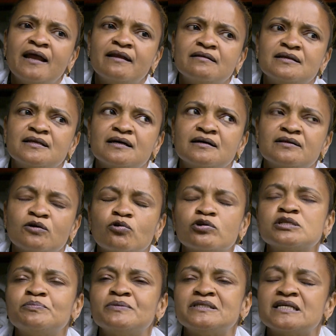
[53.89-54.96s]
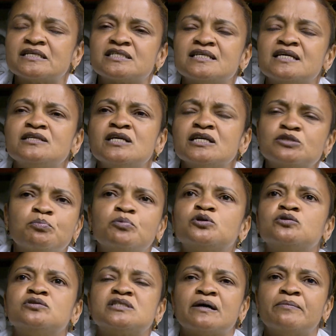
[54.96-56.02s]
and the Holy Spirit just said, just
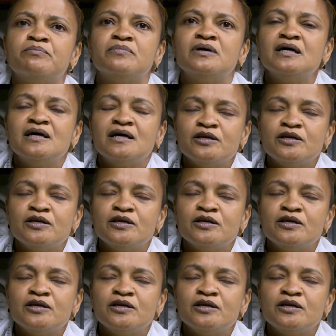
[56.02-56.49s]
put on some,